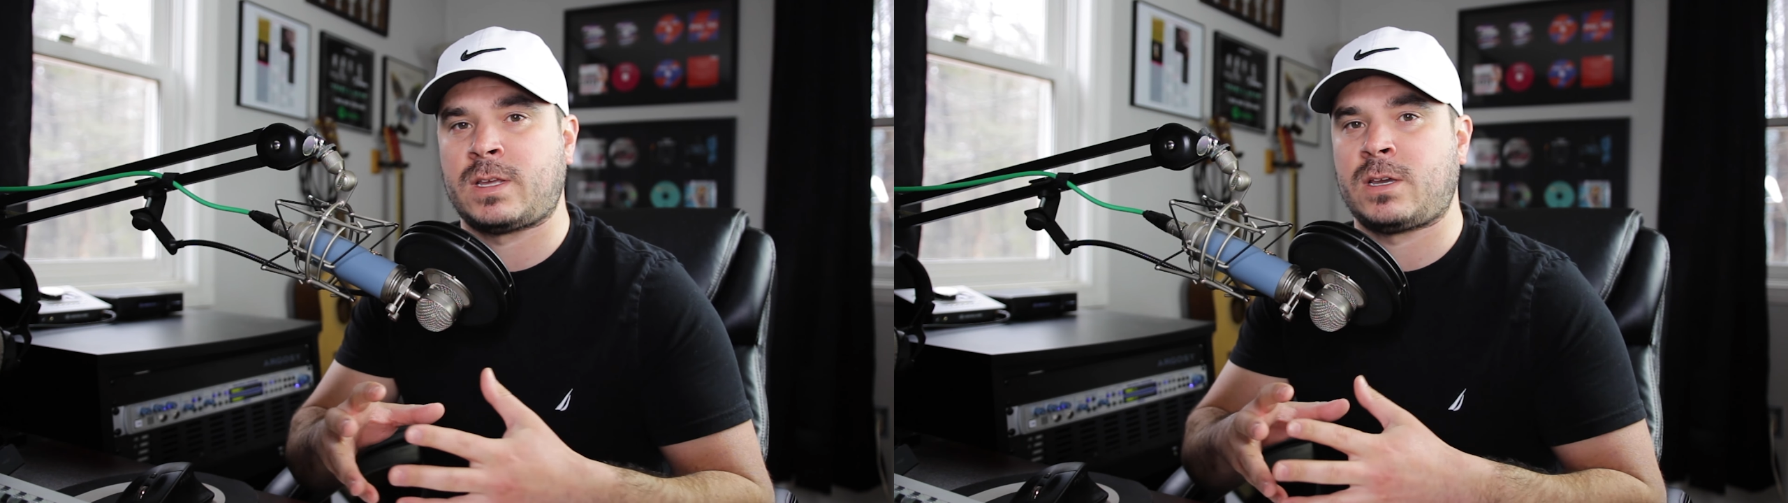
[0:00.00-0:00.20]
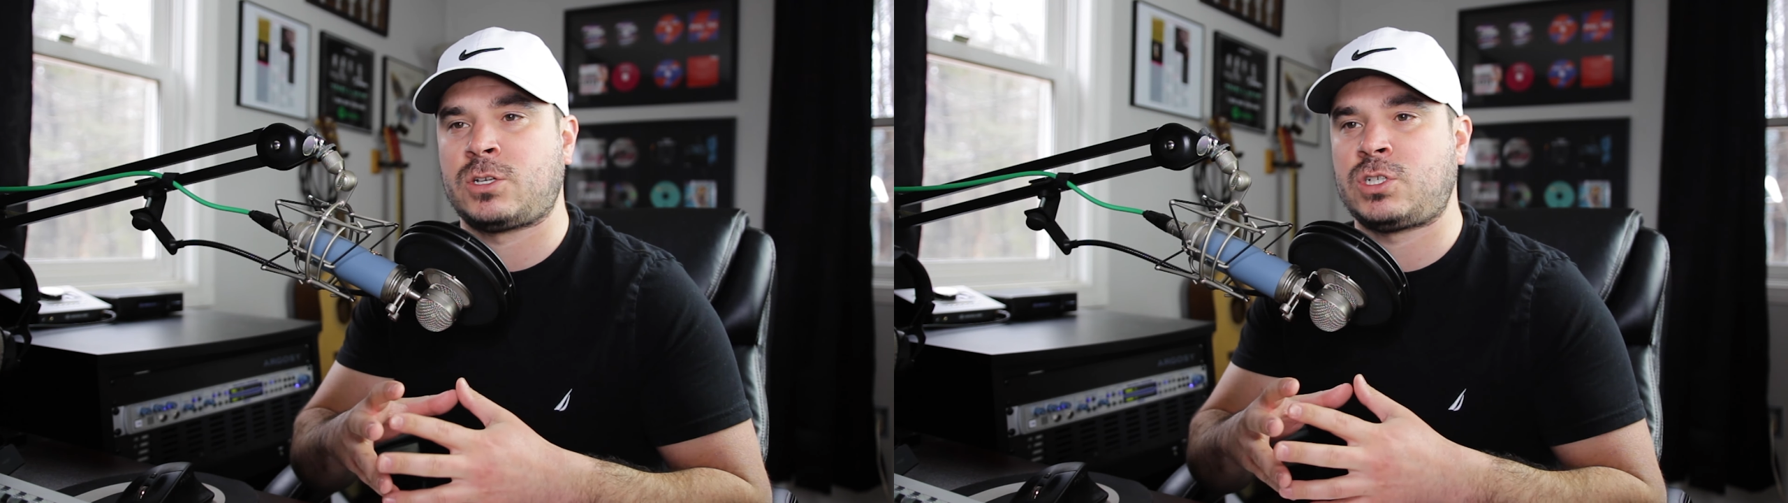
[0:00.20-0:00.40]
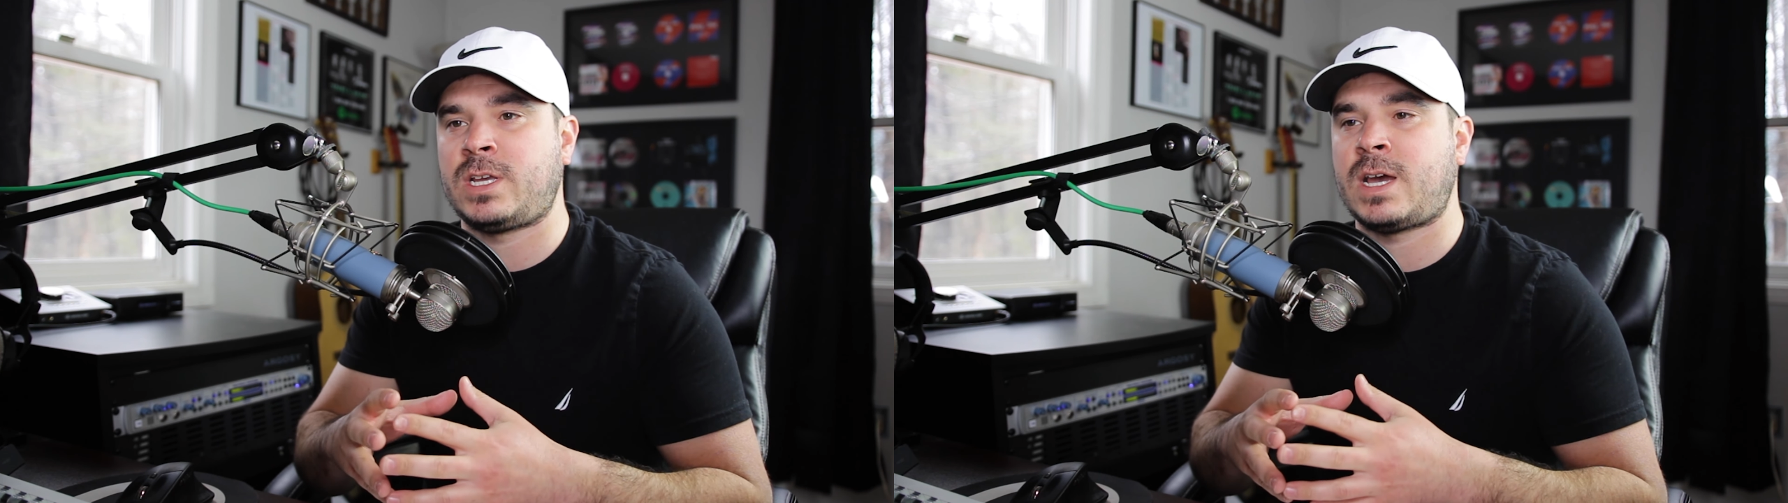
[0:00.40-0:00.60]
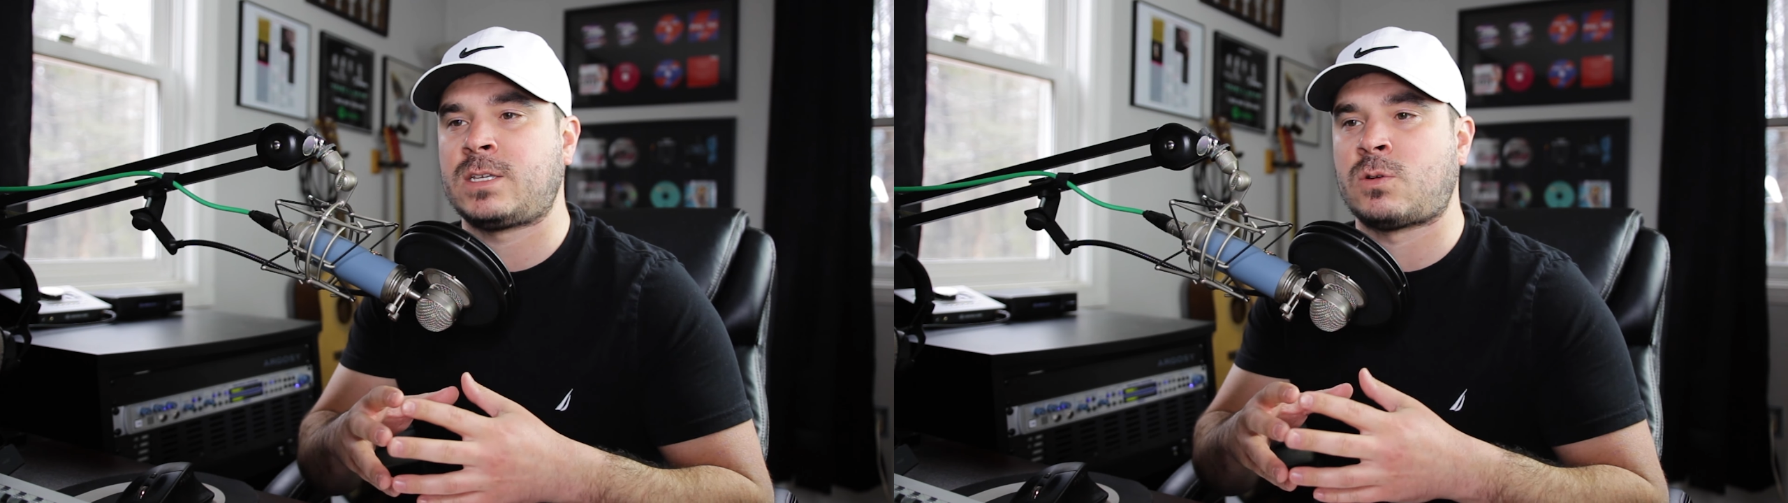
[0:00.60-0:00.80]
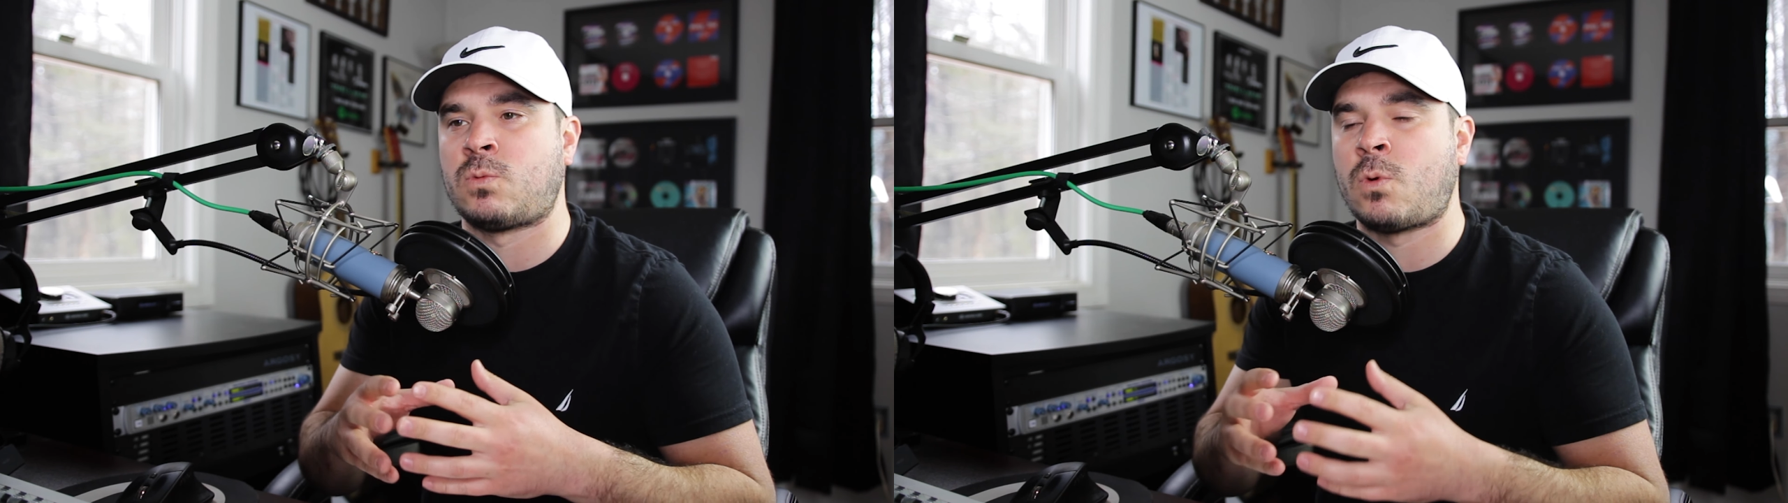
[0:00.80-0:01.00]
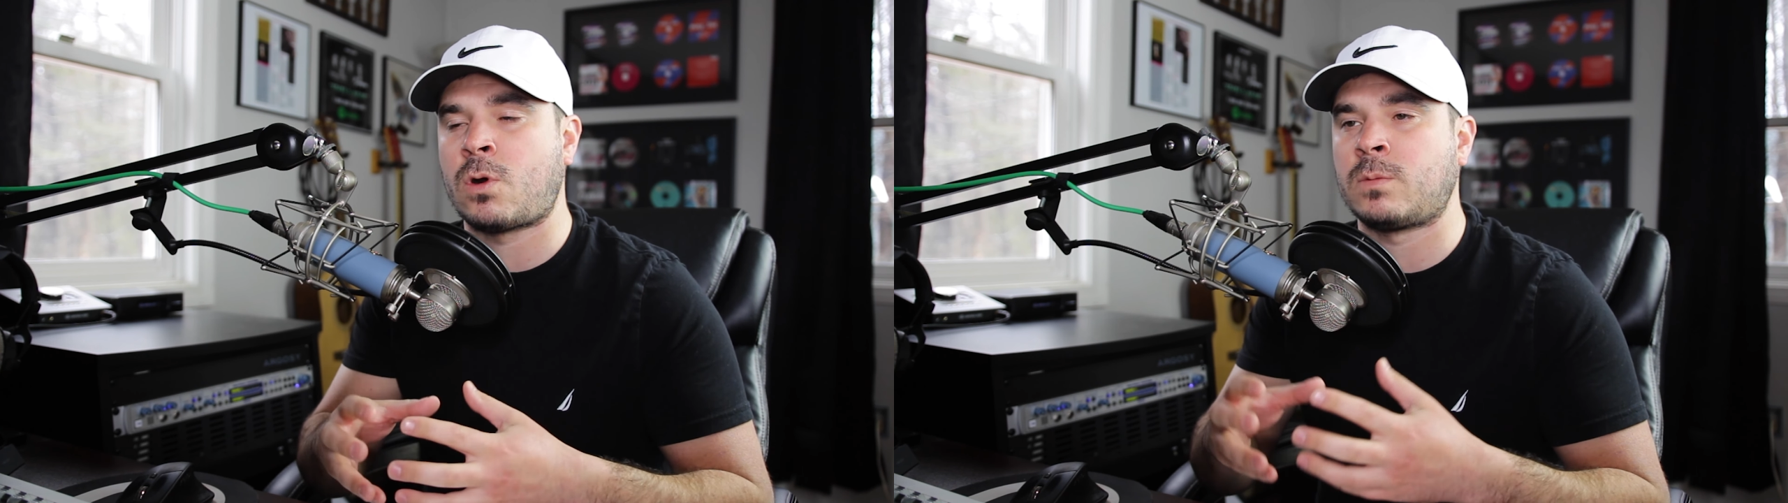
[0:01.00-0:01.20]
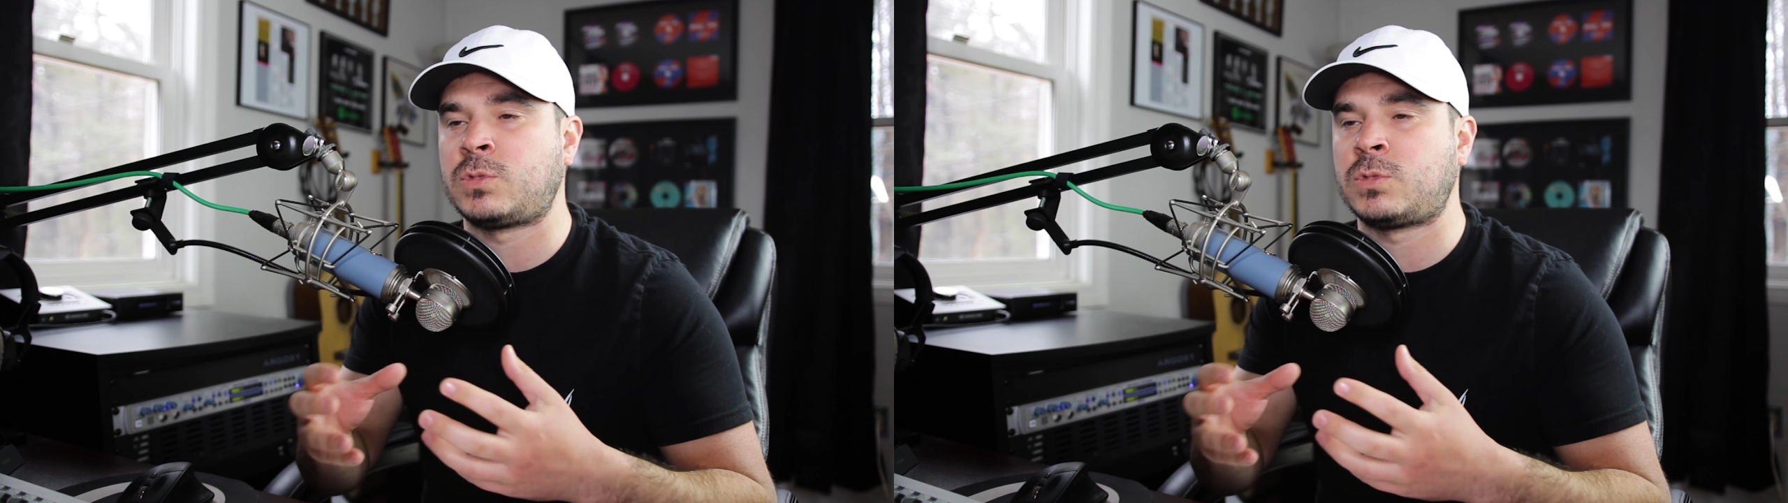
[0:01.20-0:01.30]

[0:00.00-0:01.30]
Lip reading: Like, she has a warm